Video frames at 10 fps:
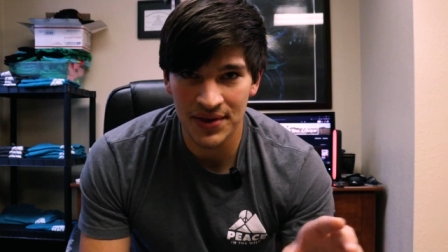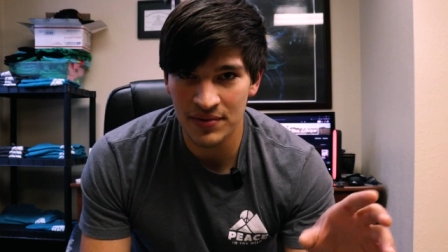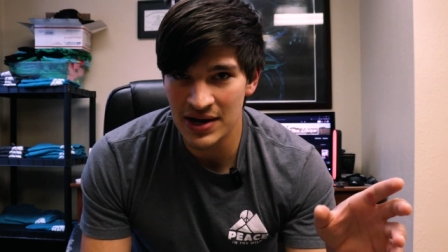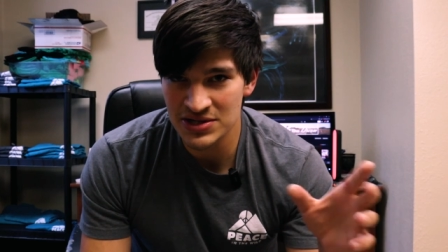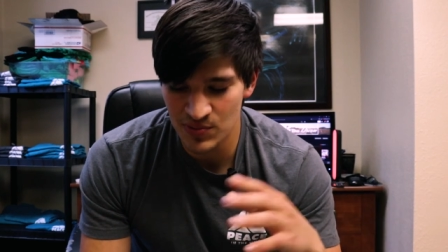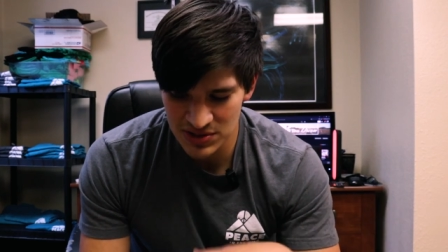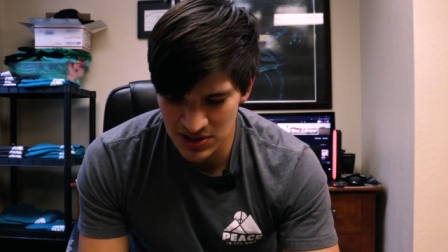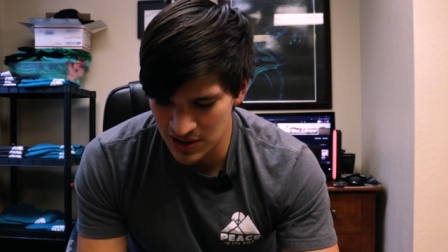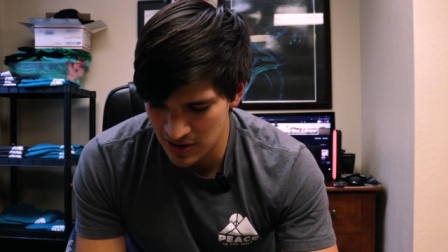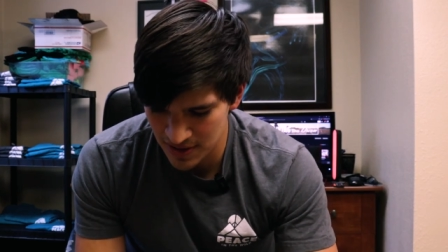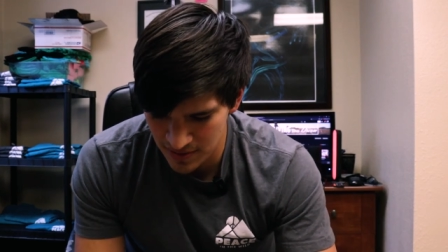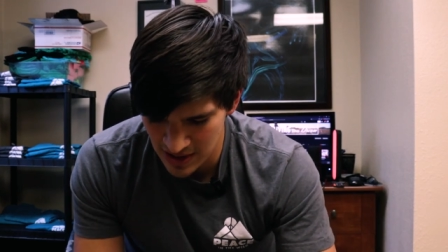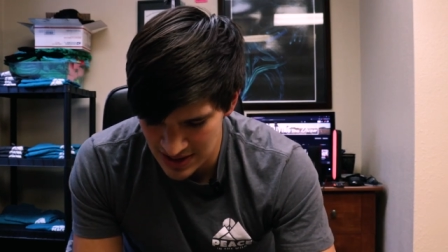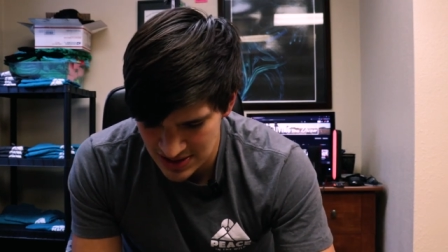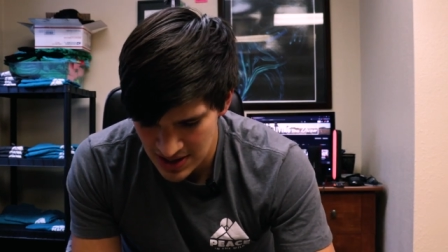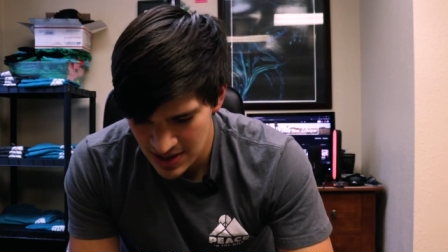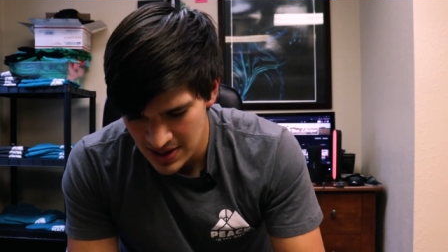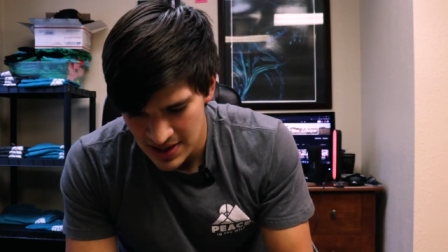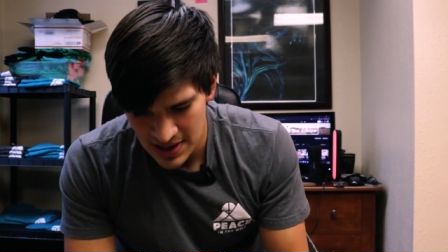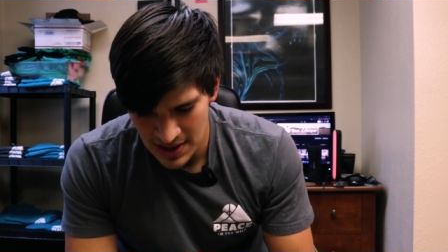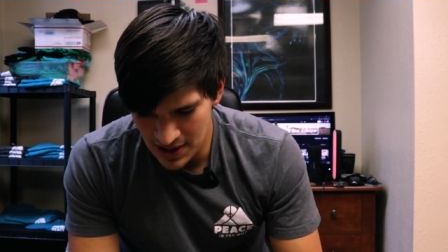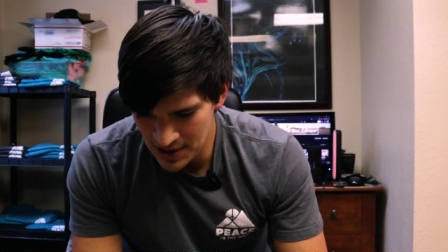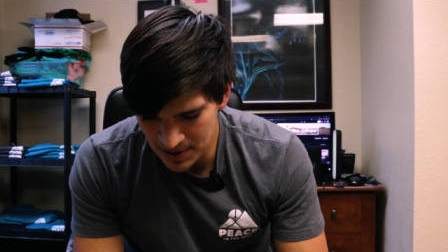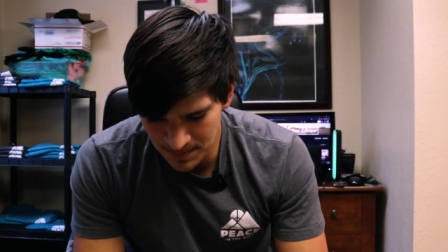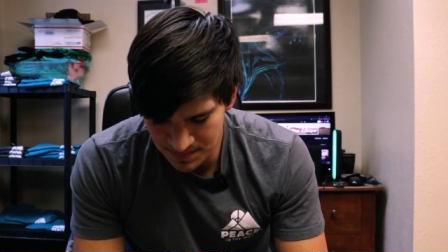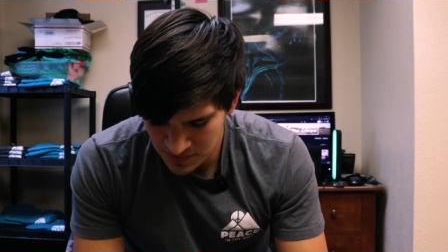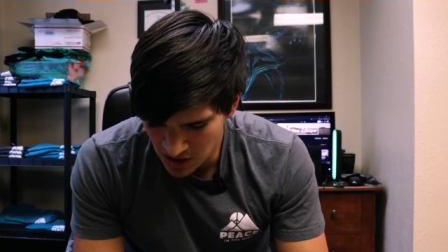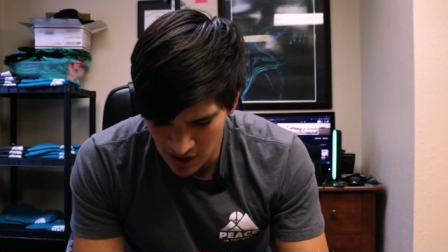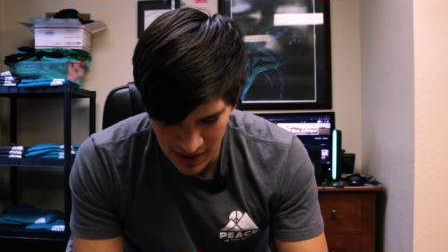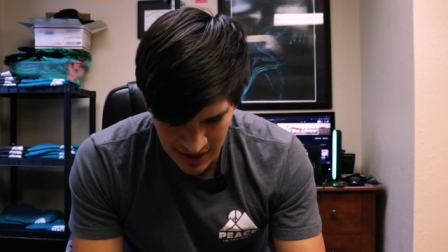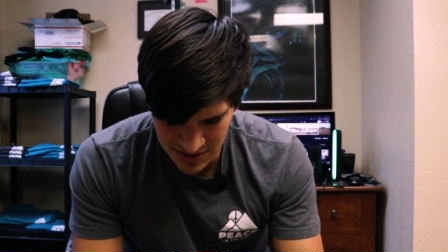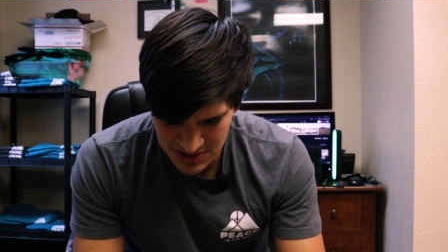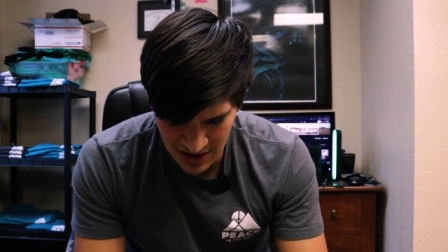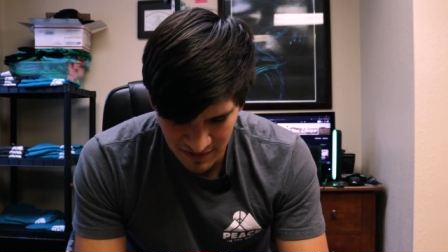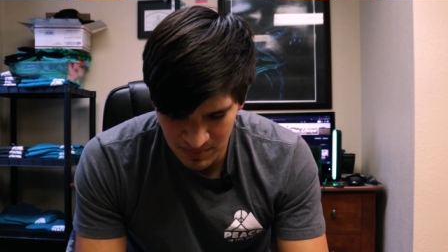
authorized and what's unauthorized, um, all that good stuff.